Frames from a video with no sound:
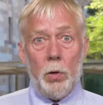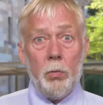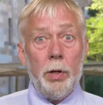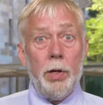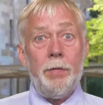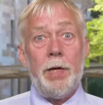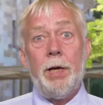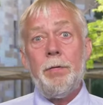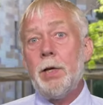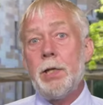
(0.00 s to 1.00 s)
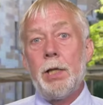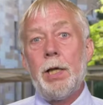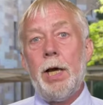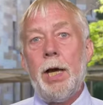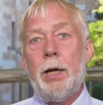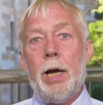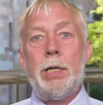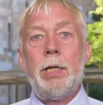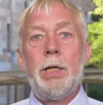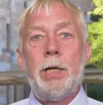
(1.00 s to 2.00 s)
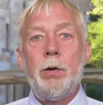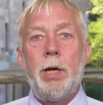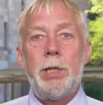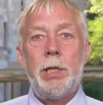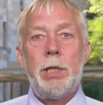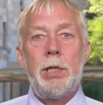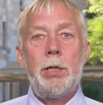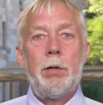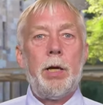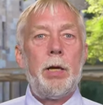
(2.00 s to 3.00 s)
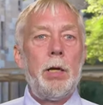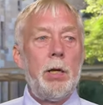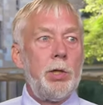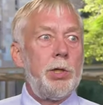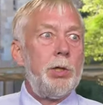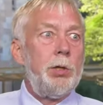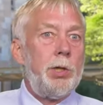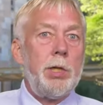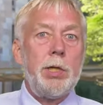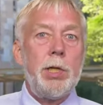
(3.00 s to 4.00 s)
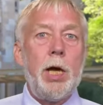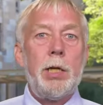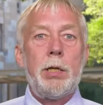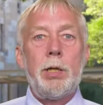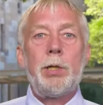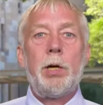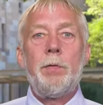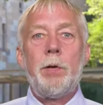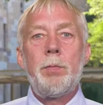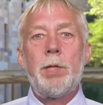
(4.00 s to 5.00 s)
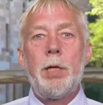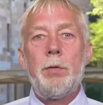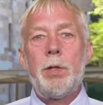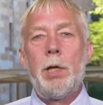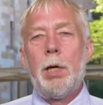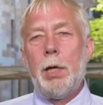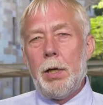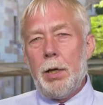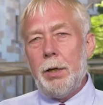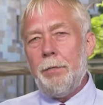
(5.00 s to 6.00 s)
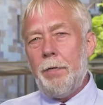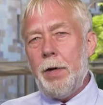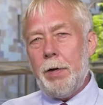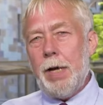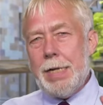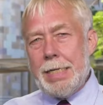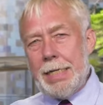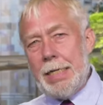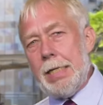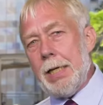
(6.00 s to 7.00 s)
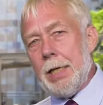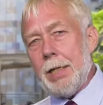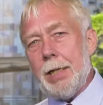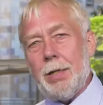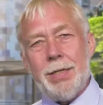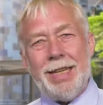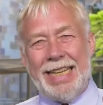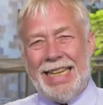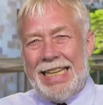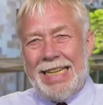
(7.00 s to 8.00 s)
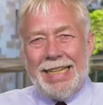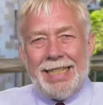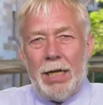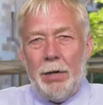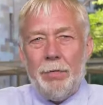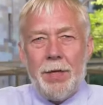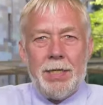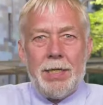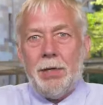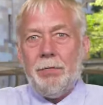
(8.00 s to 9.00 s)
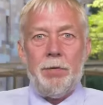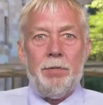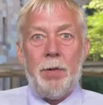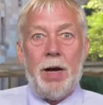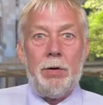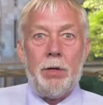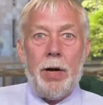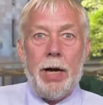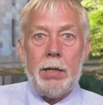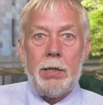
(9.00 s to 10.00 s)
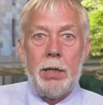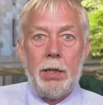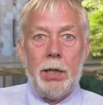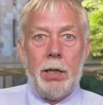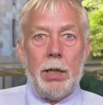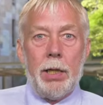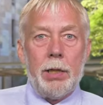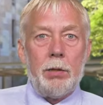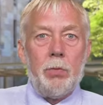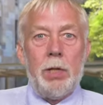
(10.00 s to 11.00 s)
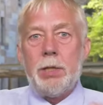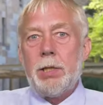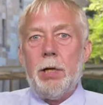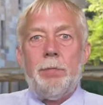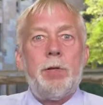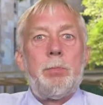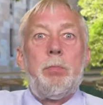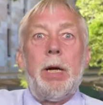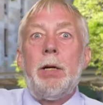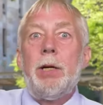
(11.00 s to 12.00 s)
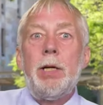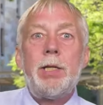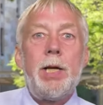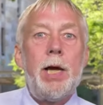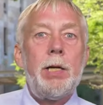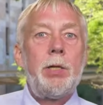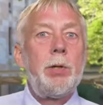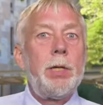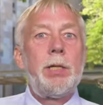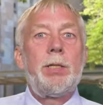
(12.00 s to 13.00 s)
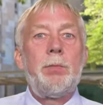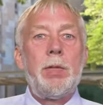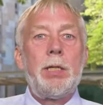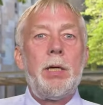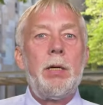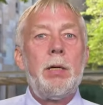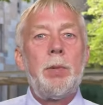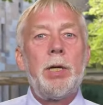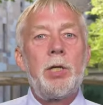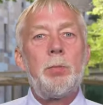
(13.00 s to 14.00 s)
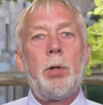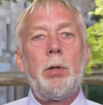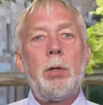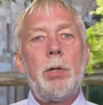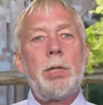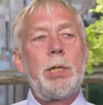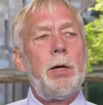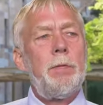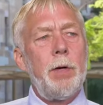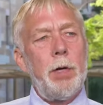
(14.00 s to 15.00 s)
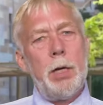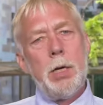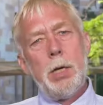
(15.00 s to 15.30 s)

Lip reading: We don't have any evidence that they had identity crises or they searched inside to discover themselves. The very idea that there's a hidden self that's different from how you act, and that the real self is buried inside you and needs to be dug up and explored or discovered,